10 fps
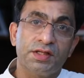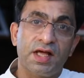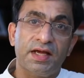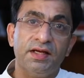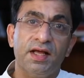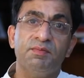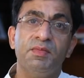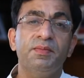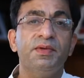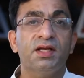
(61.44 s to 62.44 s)
side, and
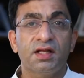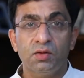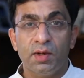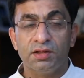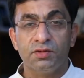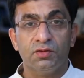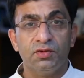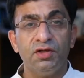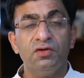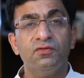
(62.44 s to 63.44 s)
maybe another one. So
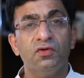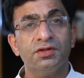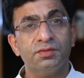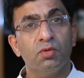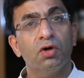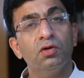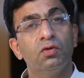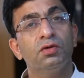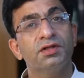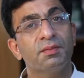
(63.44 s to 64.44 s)
three or four small
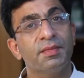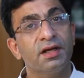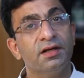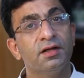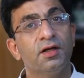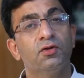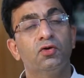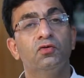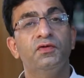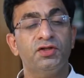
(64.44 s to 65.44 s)
holes are made
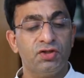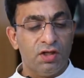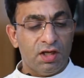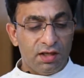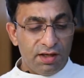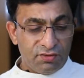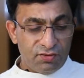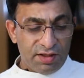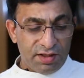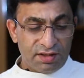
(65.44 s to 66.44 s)
through which
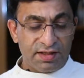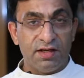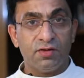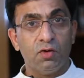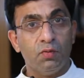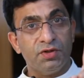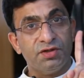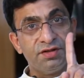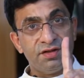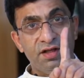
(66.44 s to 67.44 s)
literally a telescope which
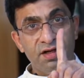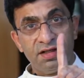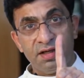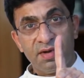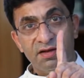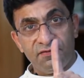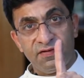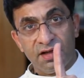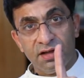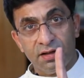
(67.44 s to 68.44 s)
is thinner than my
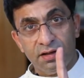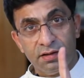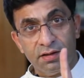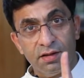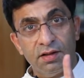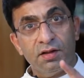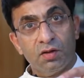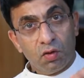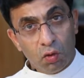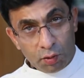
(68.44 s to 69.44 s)
finger
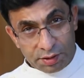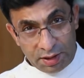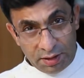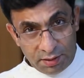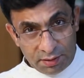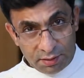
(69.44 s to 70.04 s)
goes in.